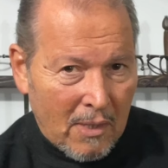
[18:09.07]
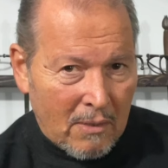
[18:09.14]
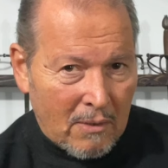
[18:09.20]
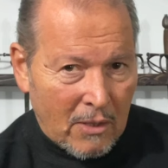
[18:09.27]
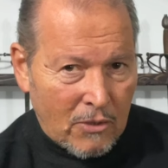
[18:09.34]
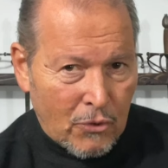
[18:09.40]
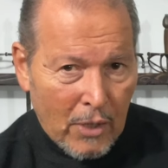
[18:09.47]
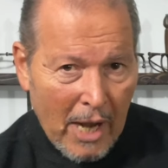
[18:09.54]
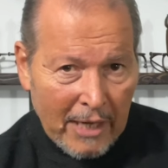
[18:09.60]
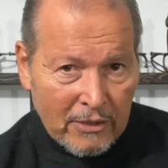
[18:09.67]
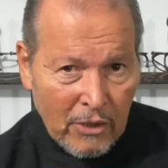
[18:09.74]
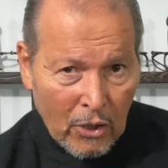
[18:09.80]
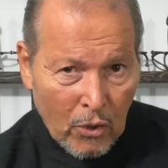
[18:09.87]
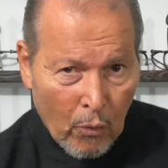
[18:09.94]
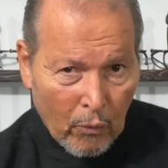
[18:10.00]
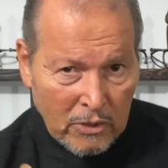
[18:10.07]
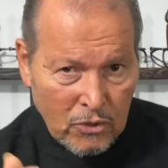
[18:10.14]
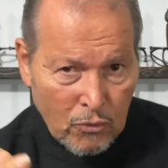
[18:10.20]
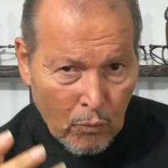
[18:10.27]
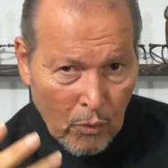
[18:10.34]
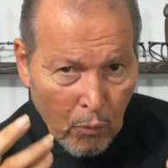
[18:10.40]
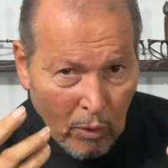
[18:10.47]
They should act in accordance
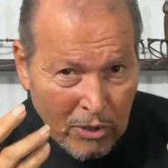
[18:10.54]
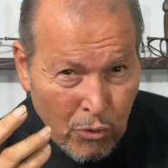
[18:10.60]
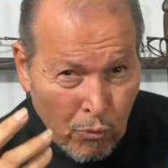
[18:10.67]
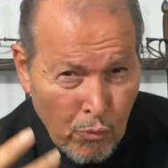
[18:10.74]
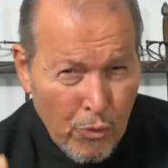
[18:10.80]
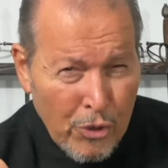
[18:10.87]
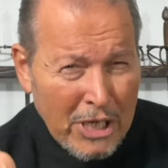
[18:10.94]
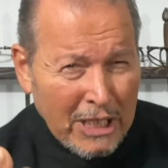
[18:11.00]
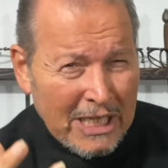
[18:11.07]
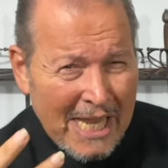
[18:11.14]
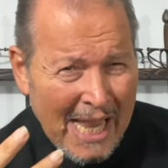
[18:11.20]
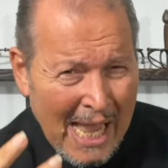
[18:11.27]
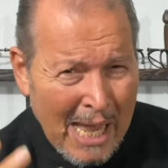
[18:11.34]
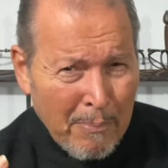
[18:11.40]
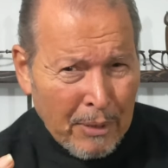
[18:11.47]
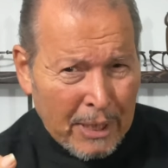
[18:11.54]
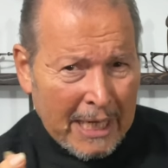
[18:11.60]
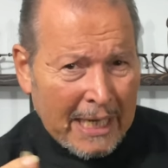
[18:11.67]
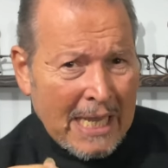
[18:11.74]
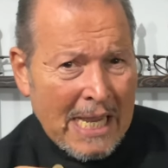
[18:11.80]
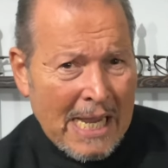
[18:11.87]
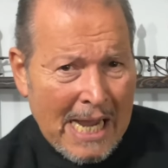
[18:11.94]
with what's really happening
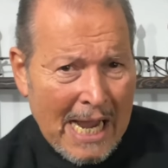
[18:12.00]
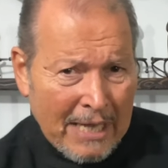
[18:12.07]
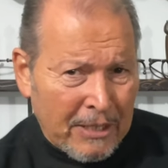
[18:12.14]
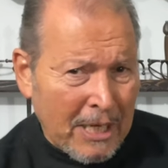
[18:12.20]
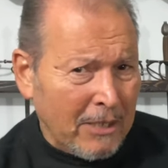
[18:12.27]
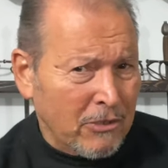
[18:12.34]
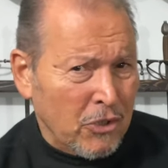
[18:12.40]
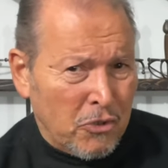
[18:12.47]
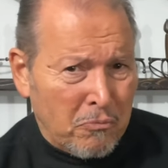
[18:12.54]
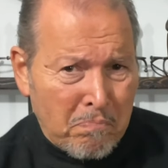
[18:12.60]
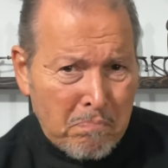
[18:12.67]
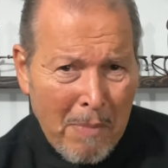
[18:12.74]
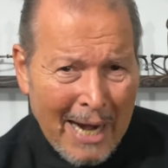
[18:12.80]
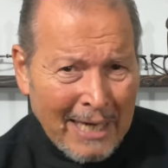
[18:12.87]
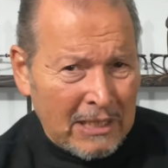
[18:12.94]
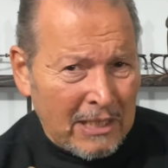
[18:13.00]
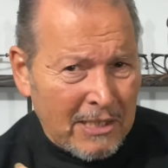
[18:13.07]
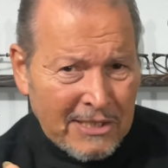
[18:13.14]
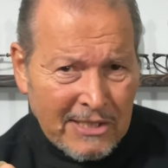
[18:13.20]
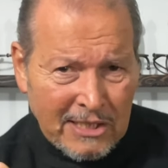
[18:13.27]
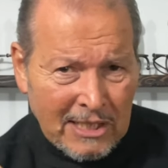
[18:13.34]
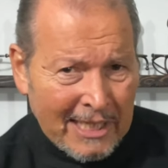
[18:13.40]
and not just
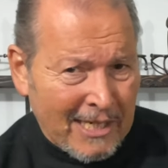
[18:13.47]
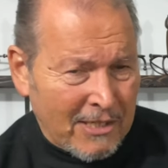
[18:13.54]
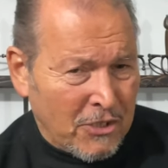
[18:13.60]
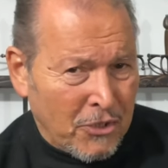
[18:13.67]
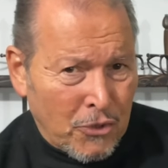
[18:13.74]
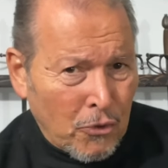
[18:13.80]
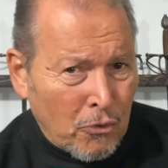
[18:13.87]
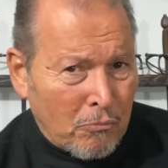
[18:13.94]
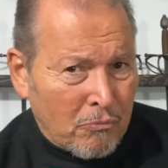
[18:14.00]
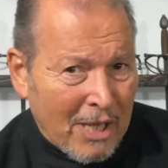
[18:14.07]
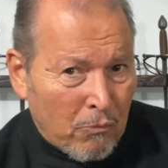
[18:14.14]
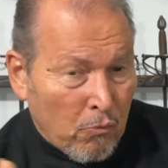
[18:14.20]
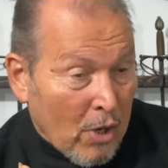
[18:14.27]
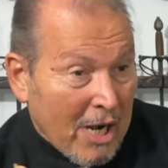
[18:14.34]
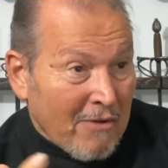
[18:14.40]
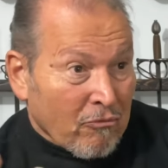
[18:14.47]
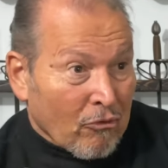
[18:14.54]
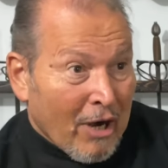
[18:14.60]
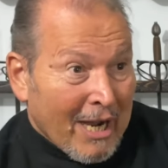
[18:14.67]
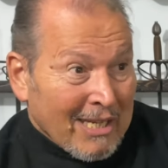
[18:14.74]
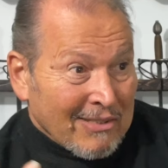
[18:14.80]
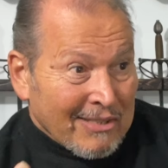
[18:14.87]
mindlessly assume that whatever
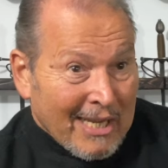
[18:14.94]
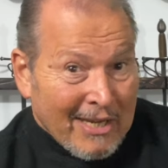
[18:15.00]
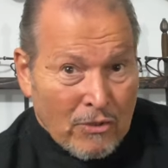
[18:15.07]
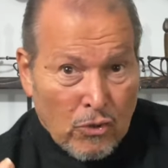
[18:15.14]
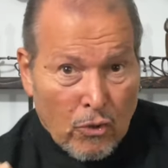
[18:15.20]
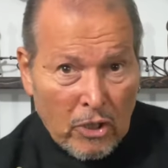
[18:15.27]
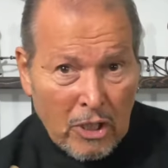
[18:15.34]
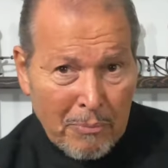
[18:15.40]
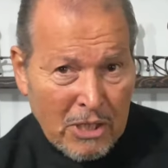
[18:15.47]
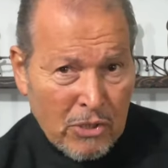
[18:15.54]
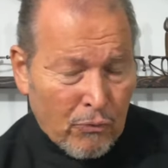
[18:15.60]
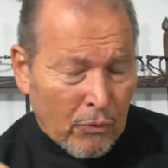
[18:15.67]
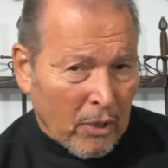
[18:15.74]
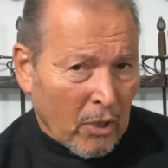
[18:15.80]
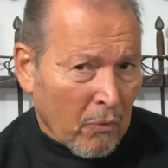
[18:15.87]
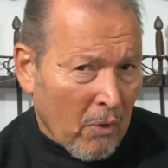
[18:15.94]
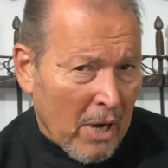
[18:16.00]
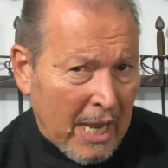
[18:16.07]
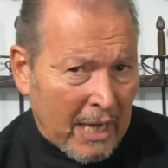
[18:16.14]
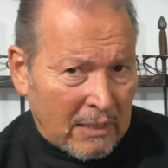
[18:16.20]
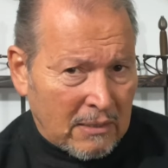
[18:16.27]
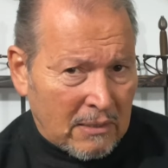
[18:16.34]
I say is going to be true and
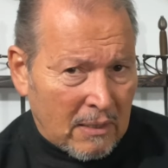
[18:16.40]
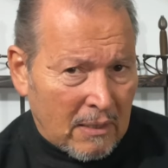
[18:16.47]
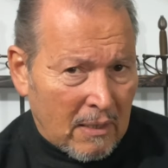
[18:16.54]
correct.